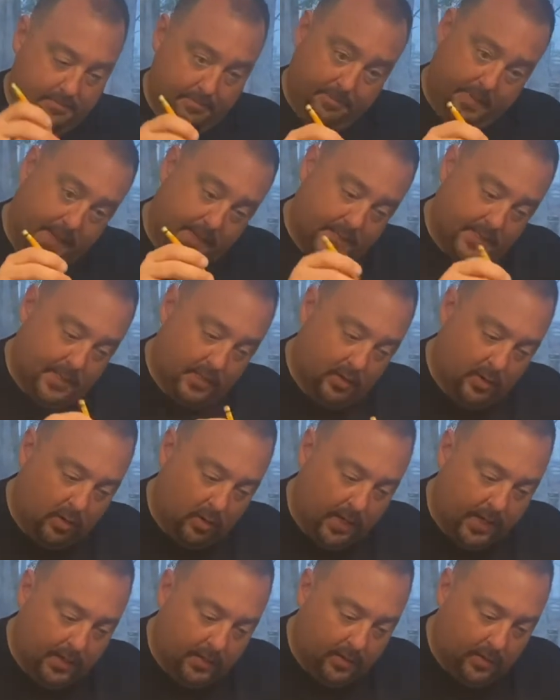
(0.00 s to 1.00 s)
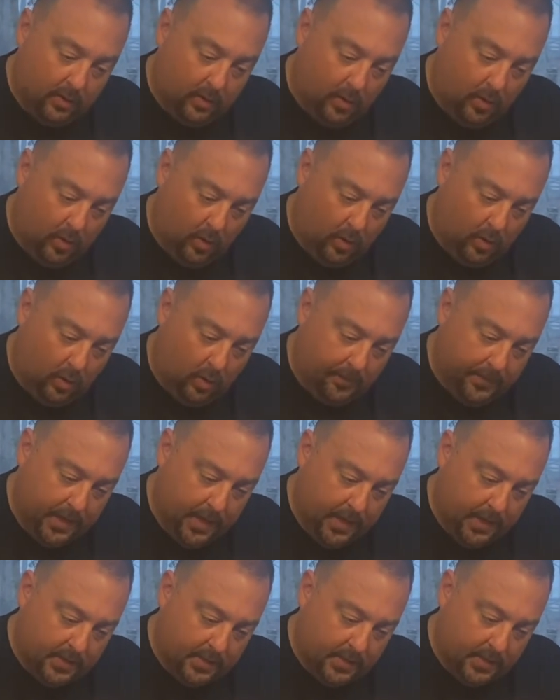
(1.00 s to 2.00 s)
makes a great little hole.
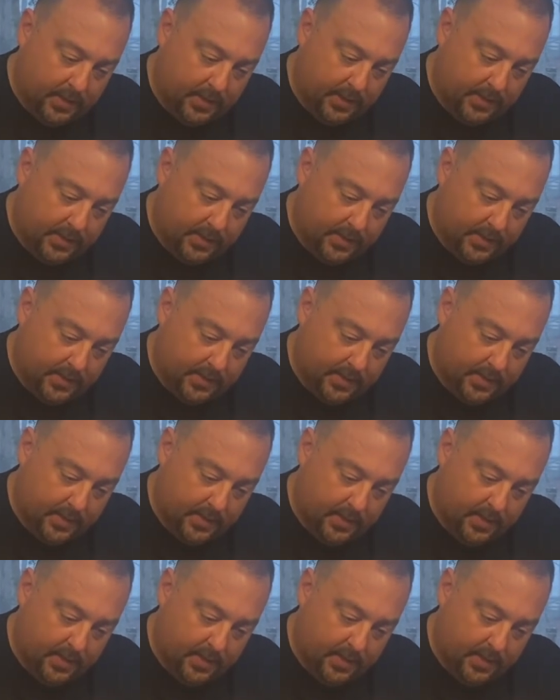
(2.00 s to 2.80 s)
So you just